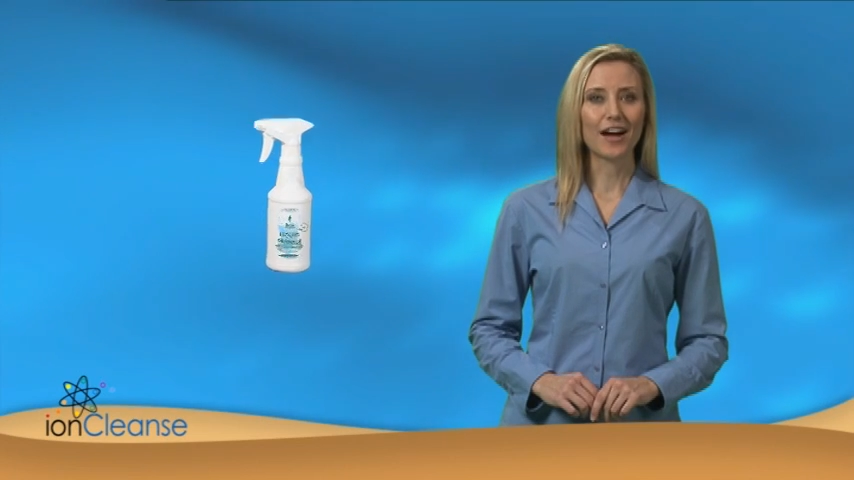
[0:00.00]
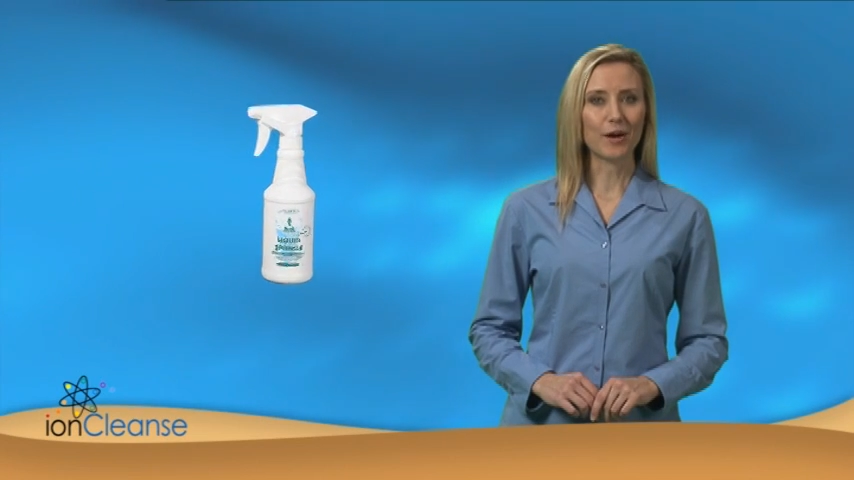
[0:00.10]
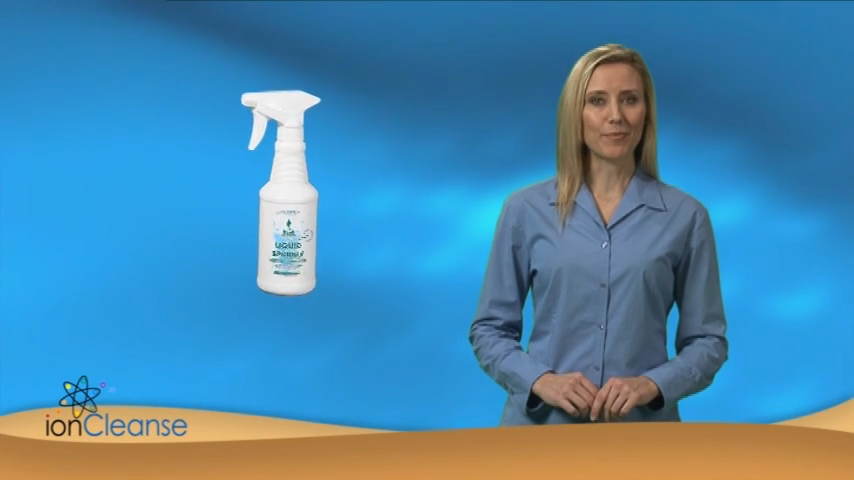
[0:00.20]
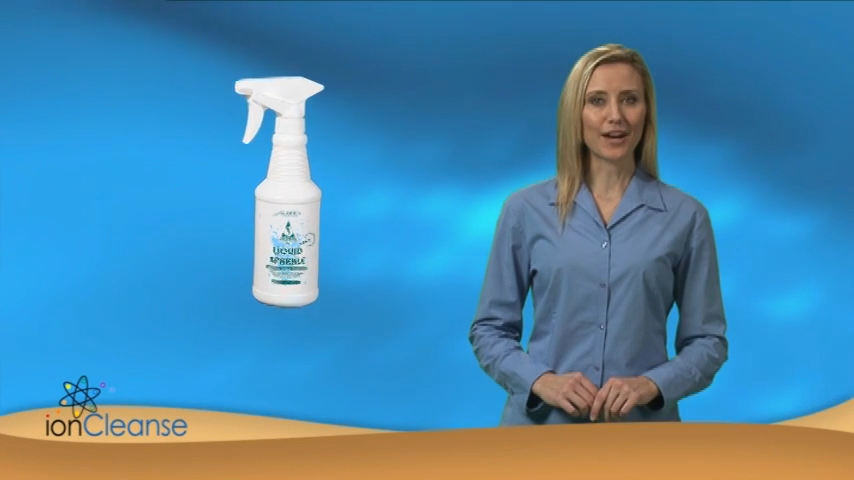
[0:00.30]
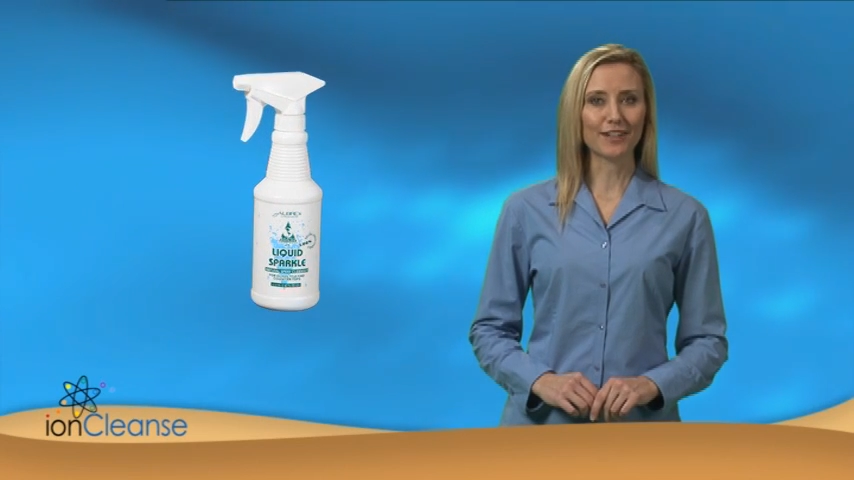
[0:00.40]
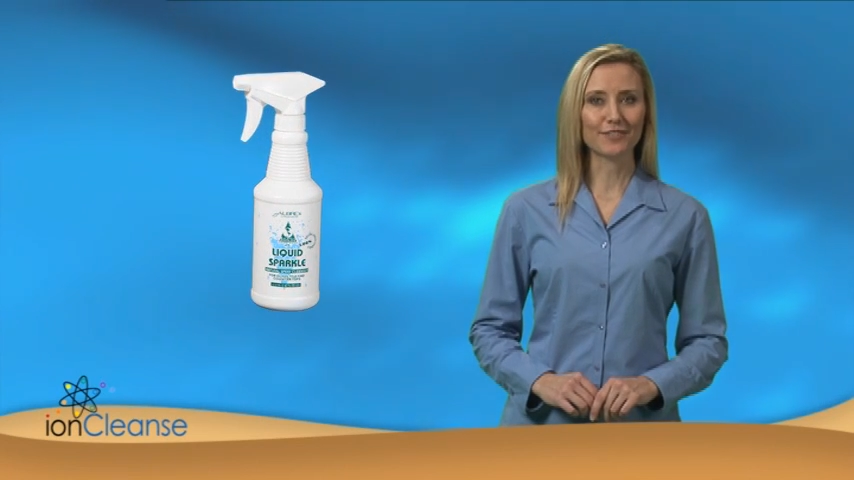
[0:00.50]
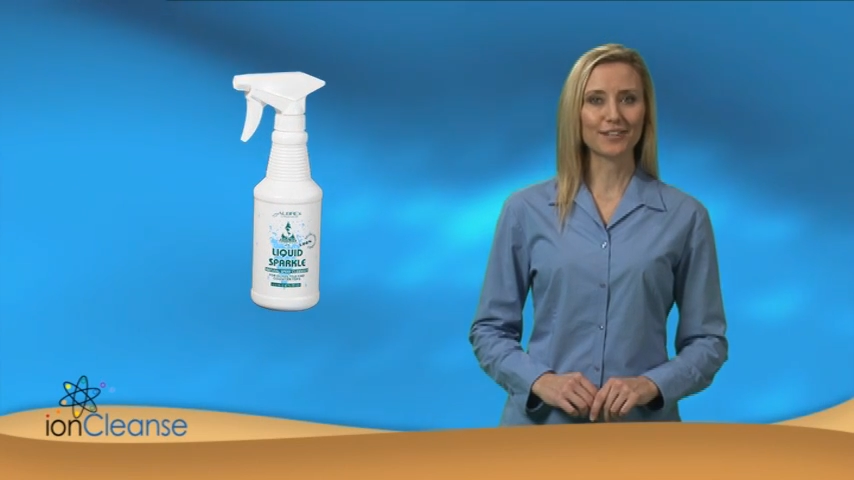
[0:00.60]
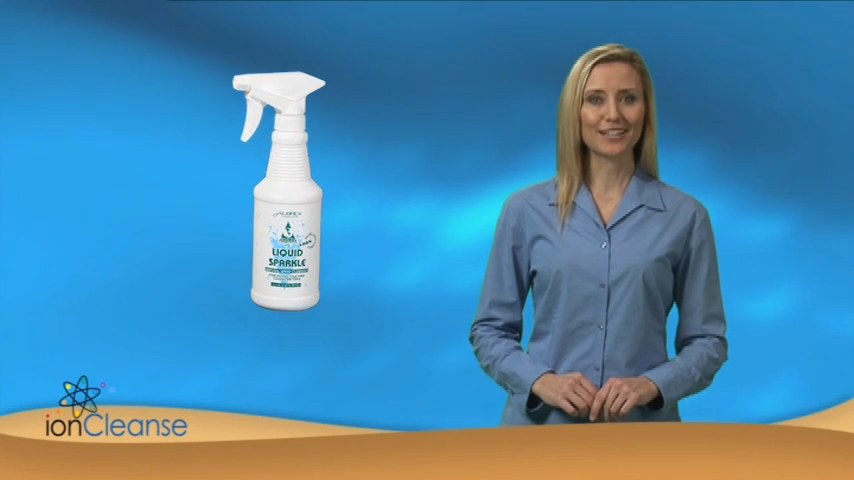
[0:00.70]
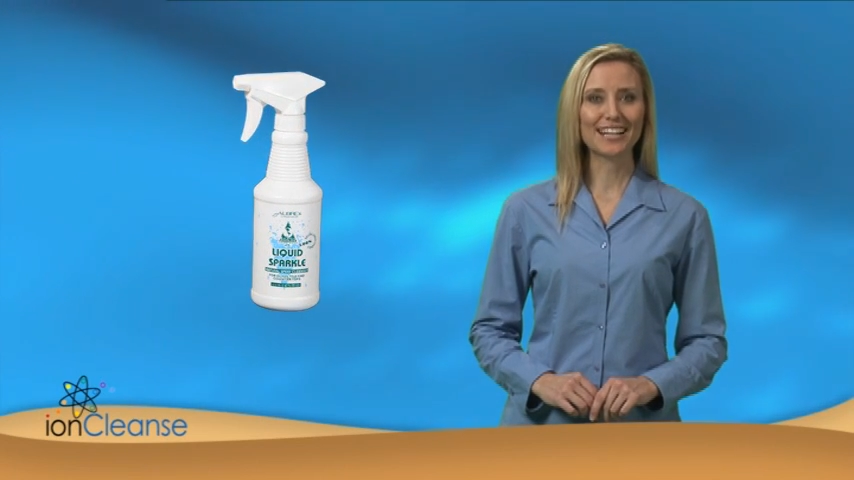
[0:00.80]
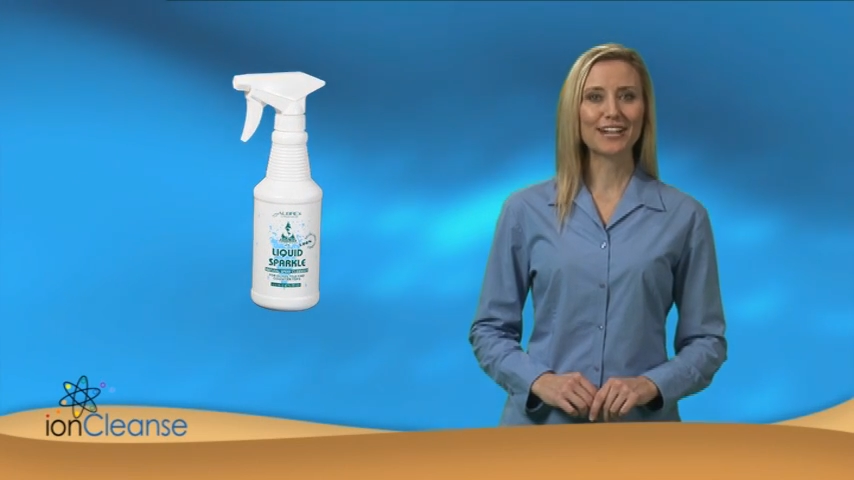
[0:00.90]
a bottle of
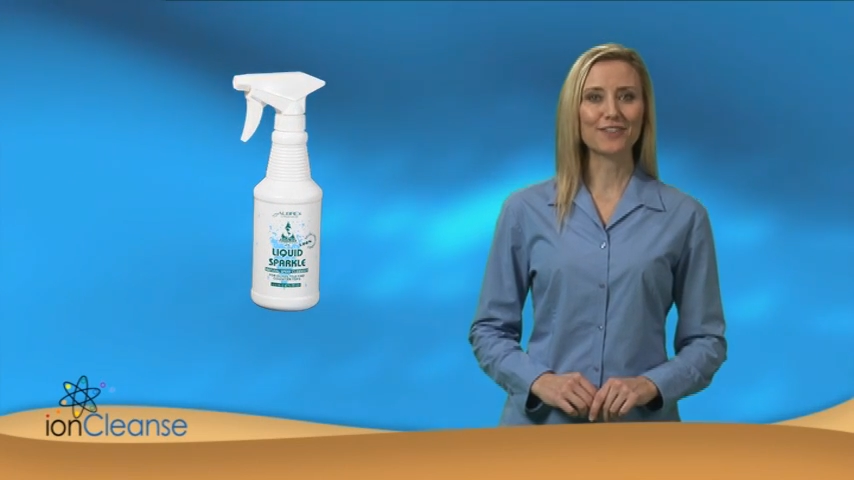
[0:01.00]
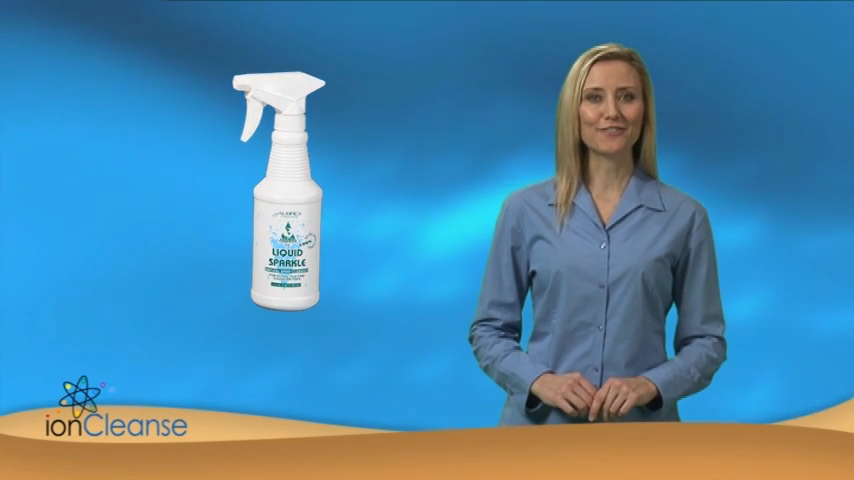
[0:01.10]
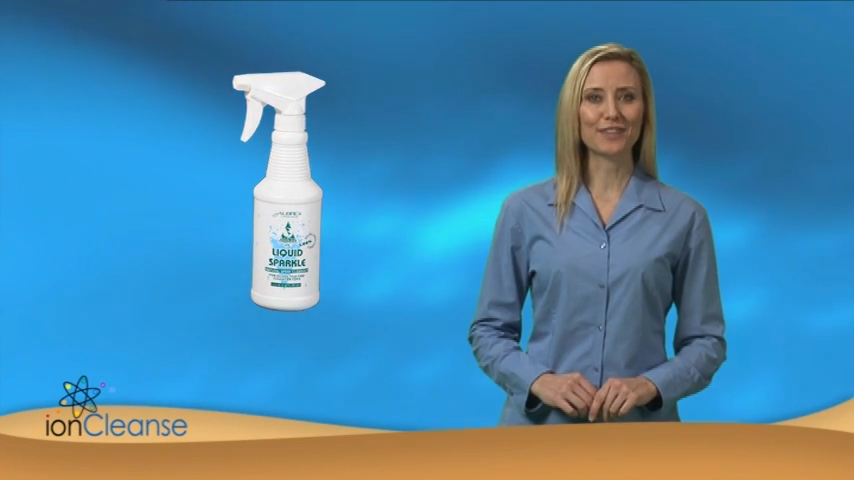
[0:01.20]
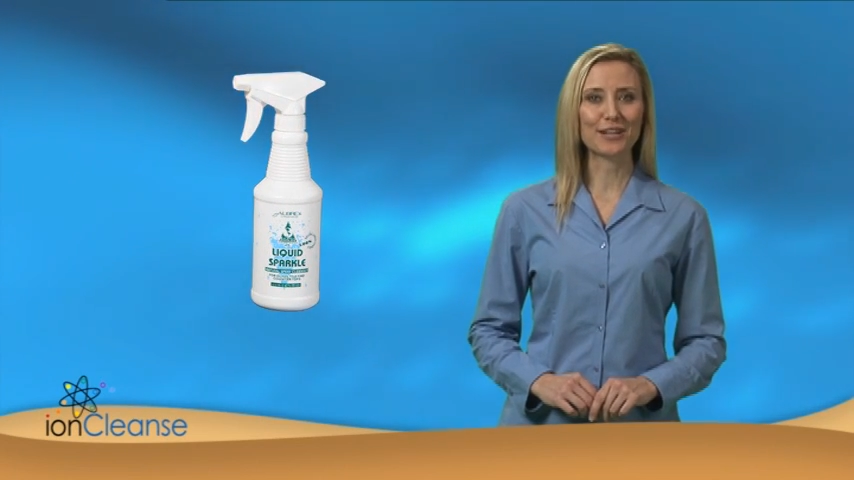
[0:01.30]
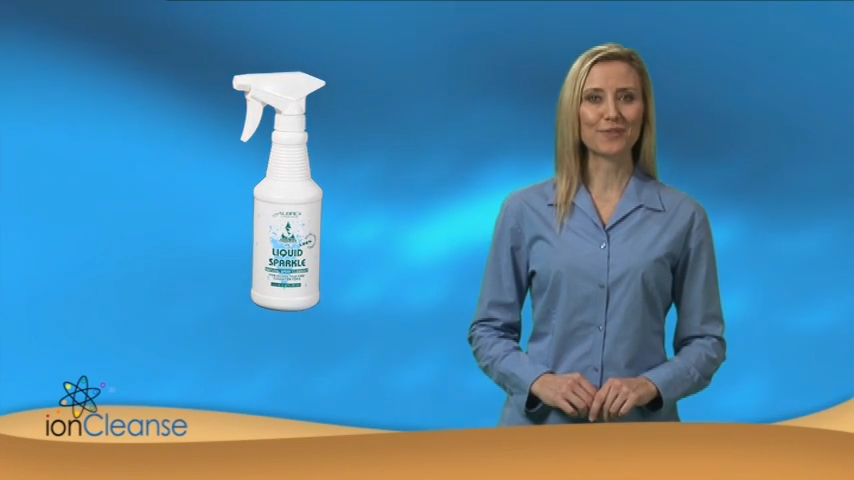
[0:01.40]
cleaner for the